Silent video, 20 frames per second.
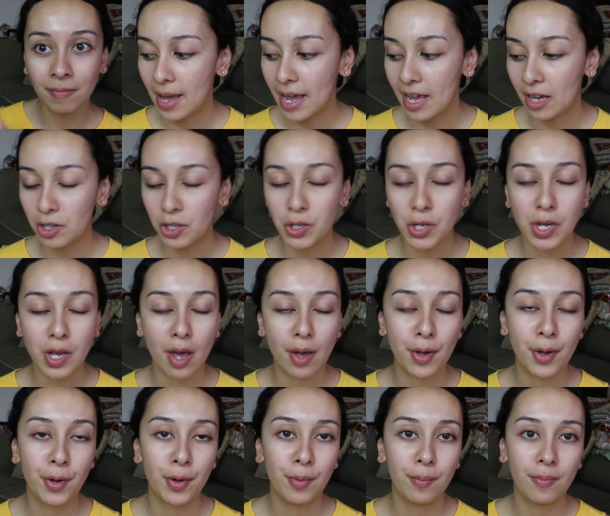I actually got
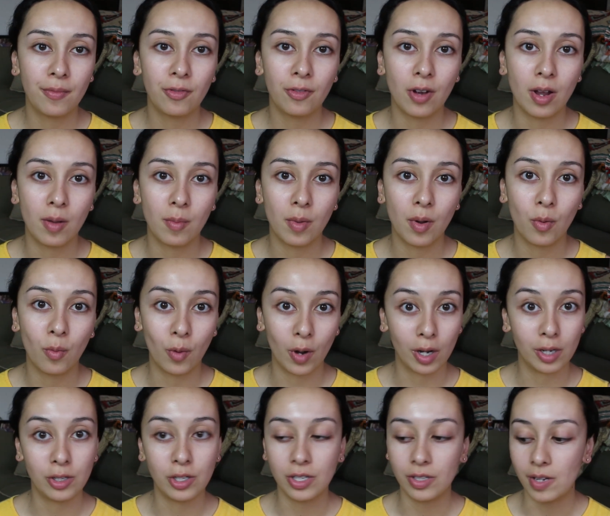home from
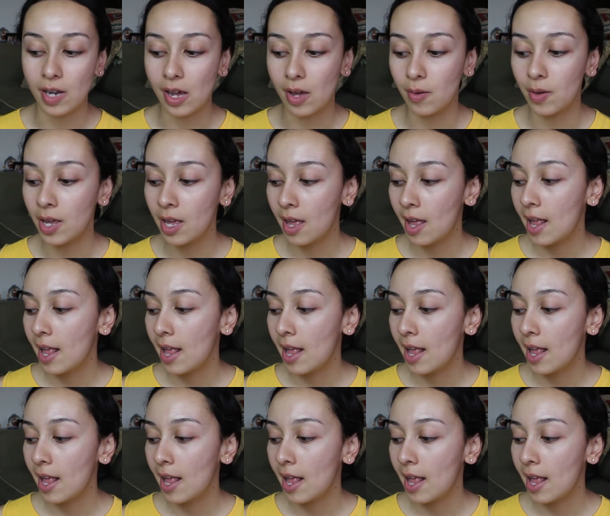work just now